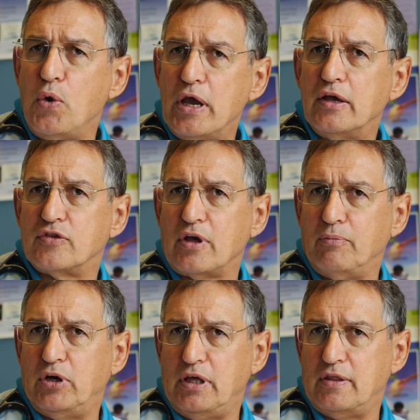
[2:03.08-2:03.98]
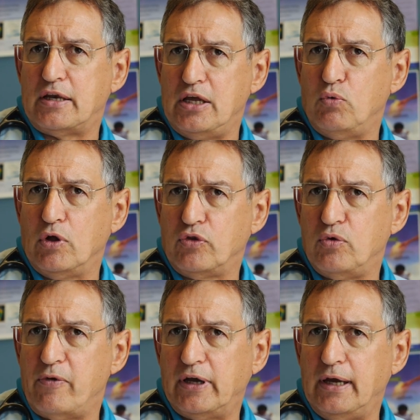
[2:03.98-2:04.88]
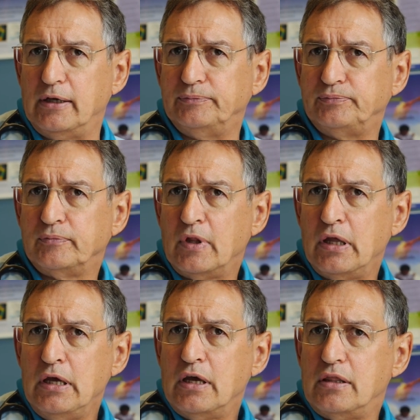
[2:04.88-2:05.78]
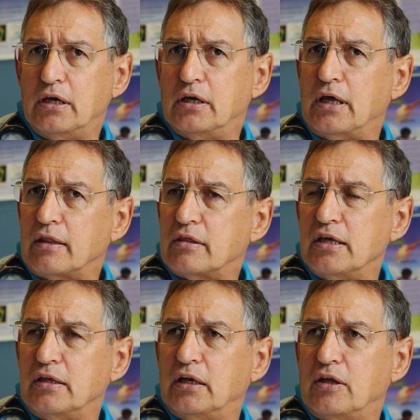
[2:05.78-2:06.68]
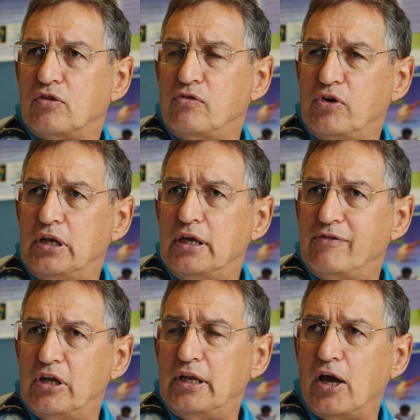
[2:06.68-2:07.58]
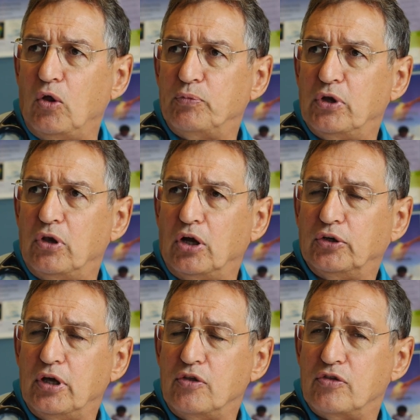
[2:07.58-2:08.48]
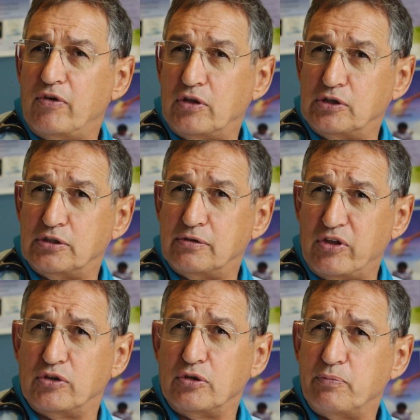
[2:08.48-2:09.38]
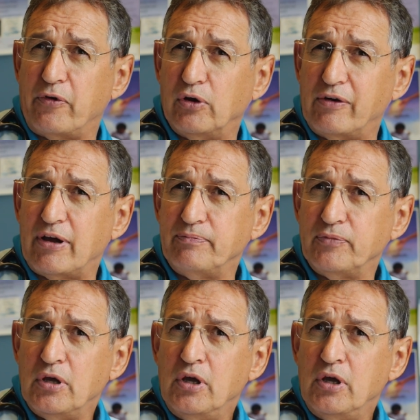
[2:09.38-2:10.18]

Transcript: knowing somebody that he wants to bring in. I think another thing that has really, really helped a lot is the resident program,